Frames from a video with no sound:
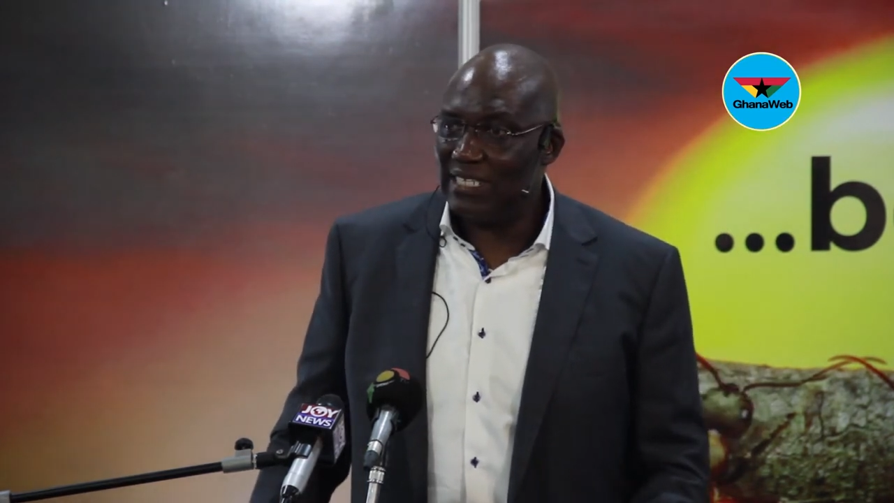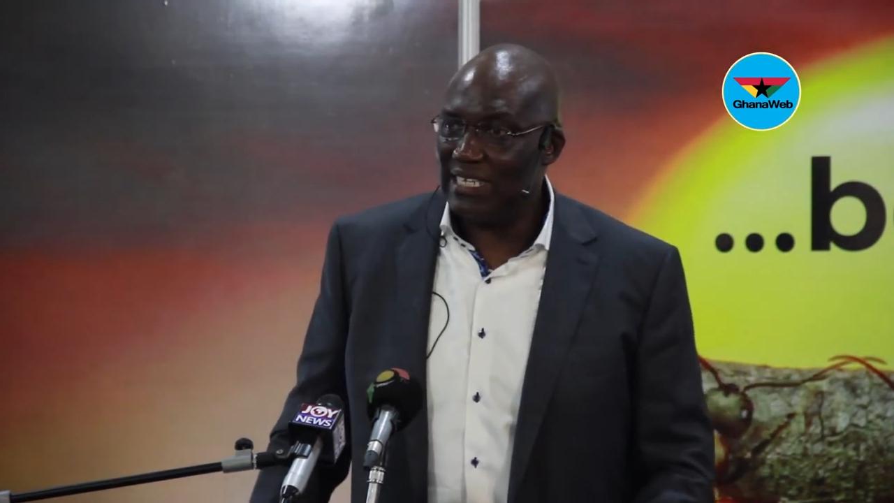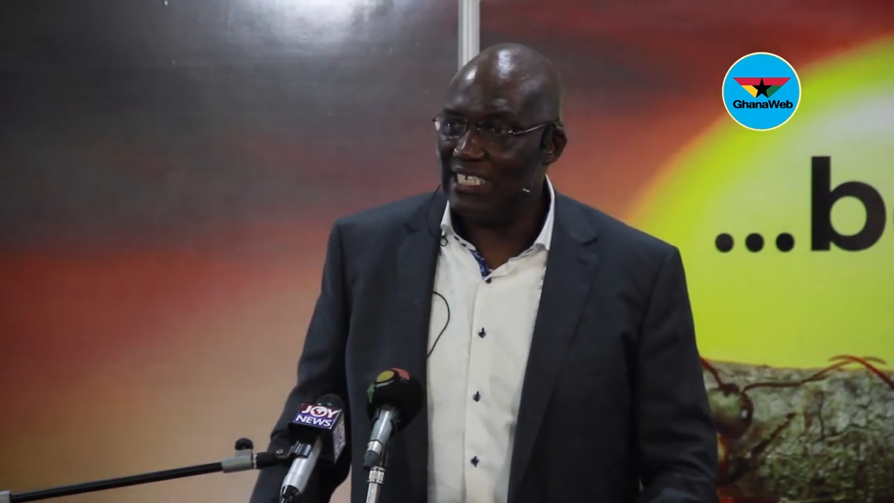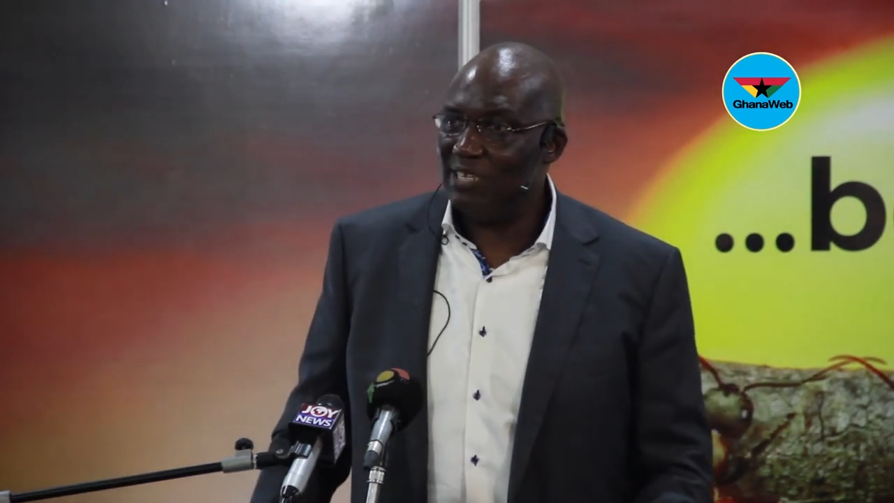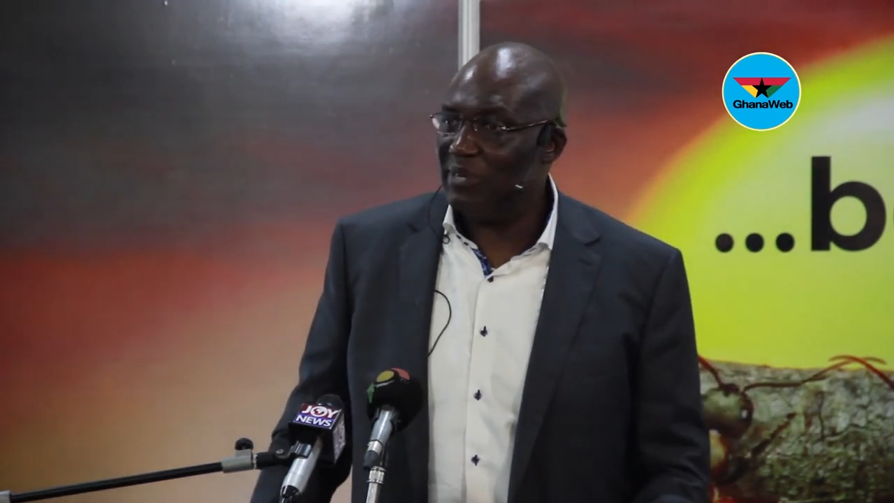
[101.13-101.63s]
the
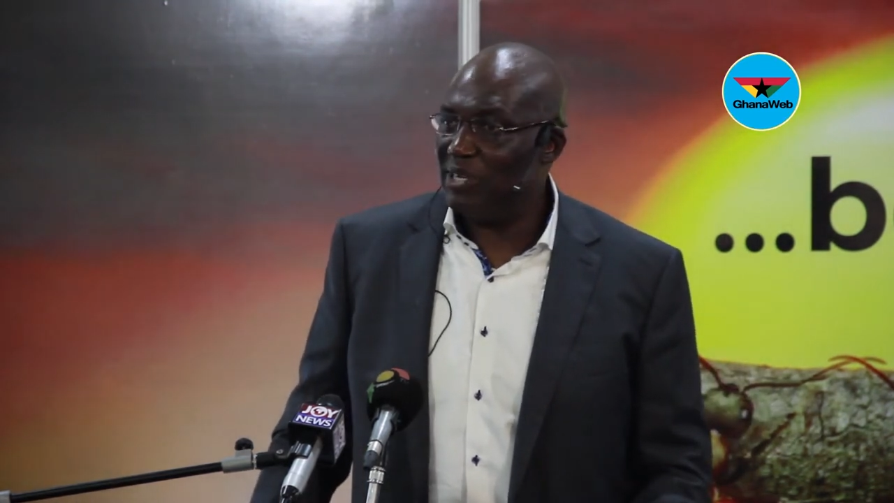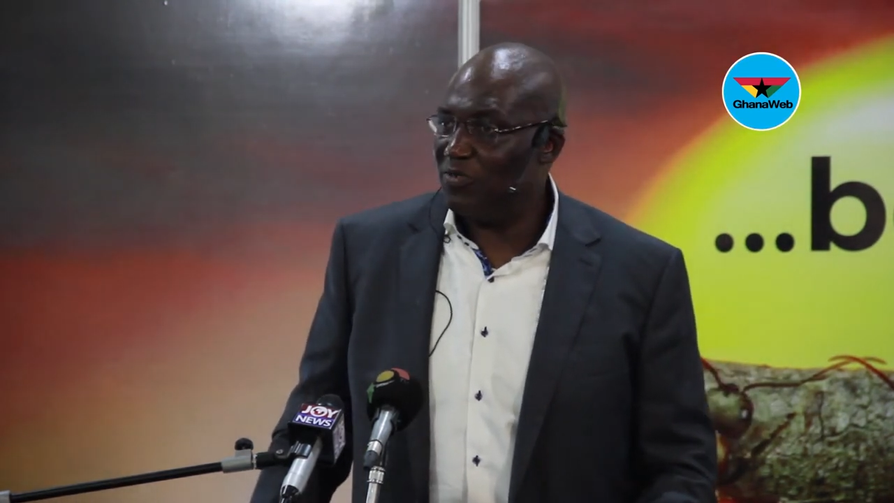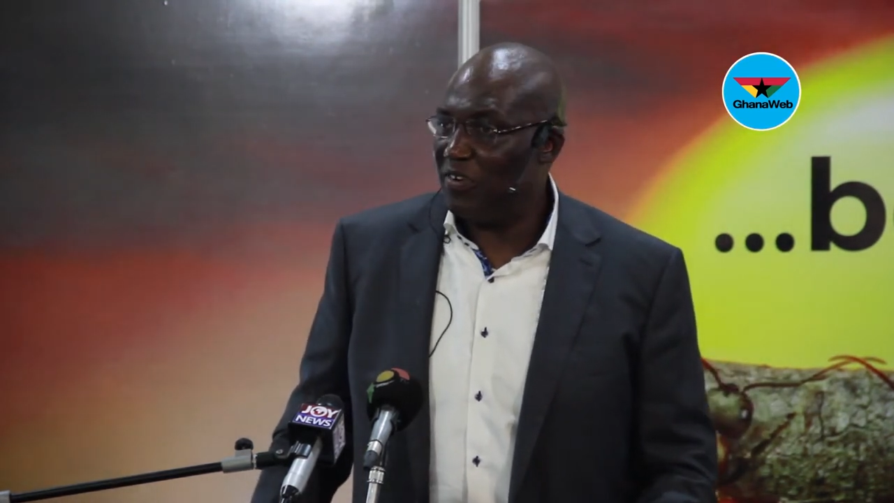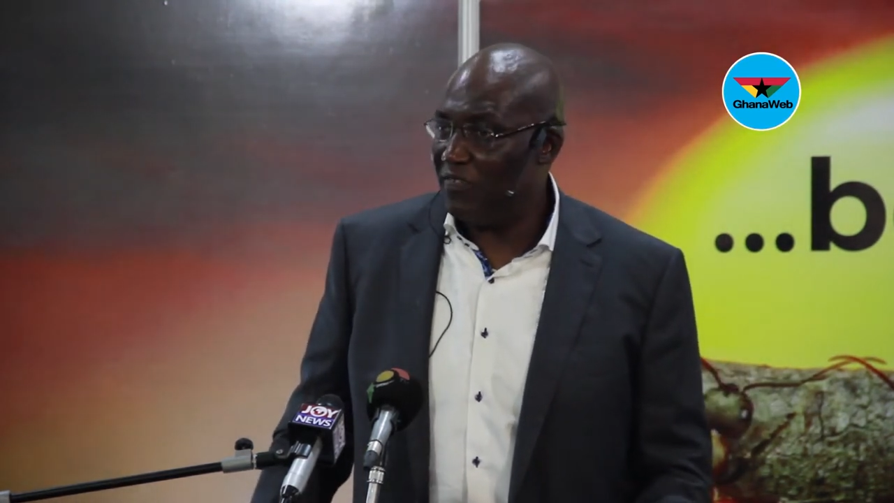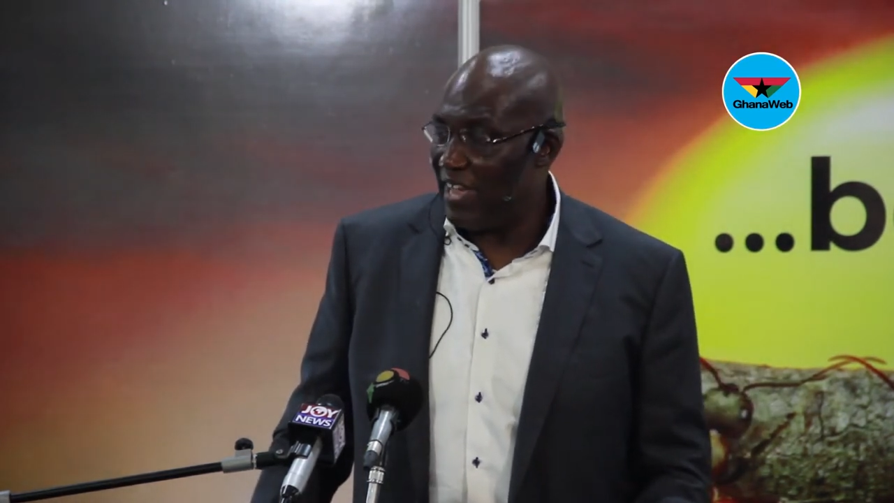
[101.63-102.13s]
cedi being
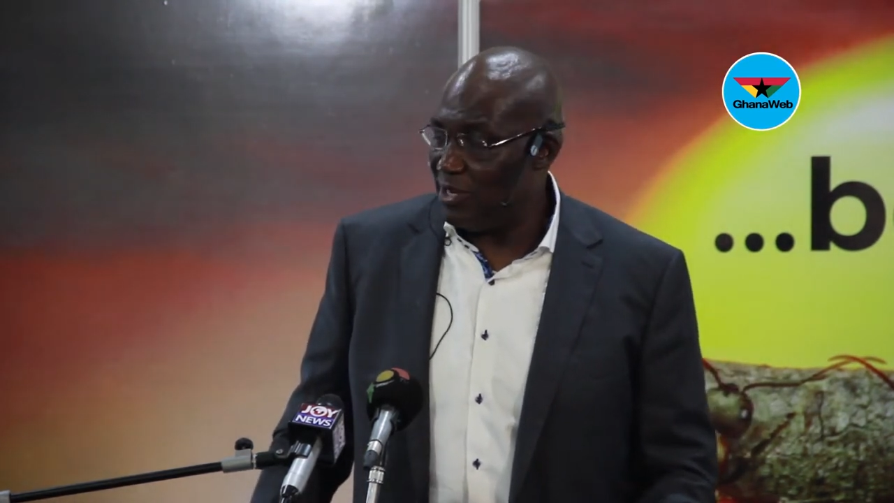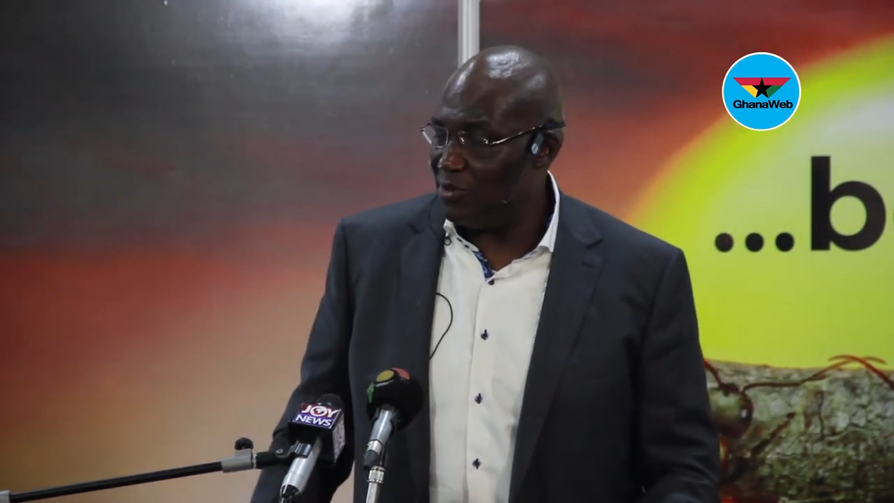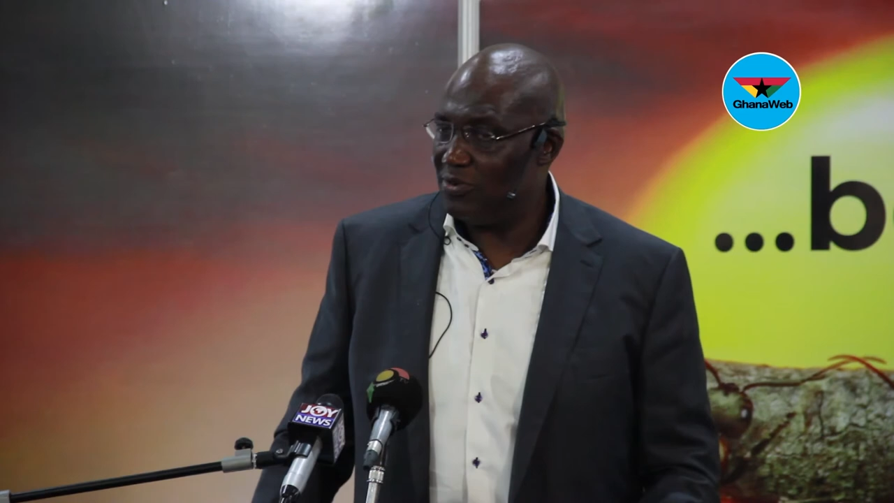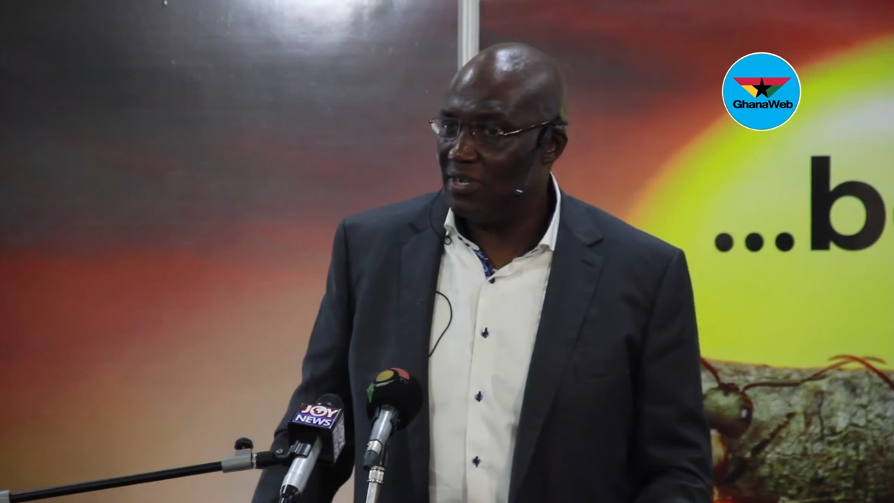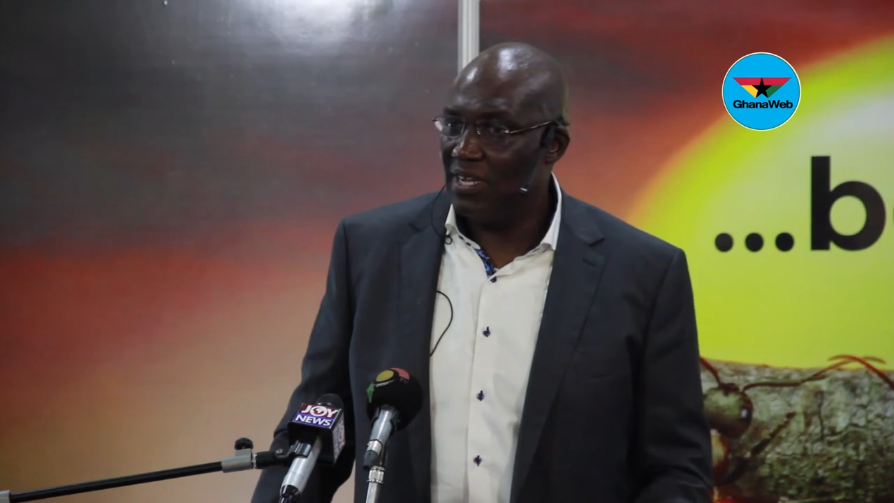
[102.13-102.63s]
overvalued,